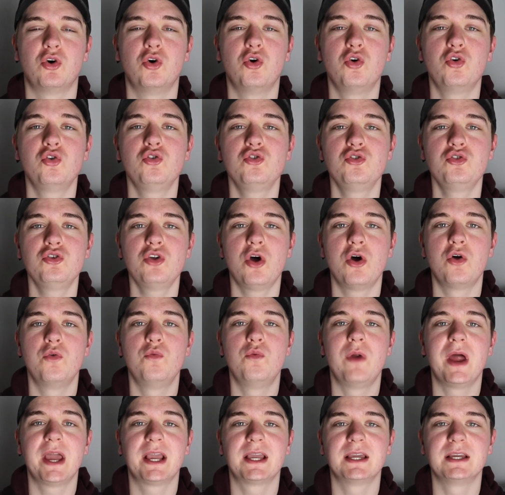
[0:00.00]

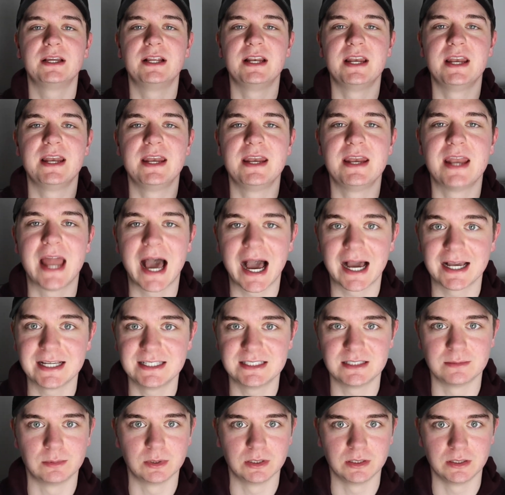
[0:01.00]

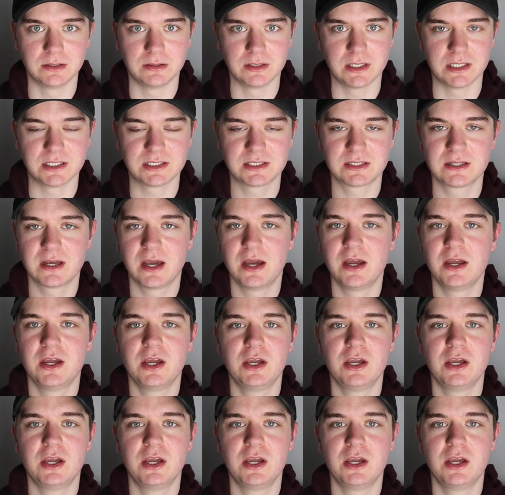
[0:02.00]
unrecognisable in this.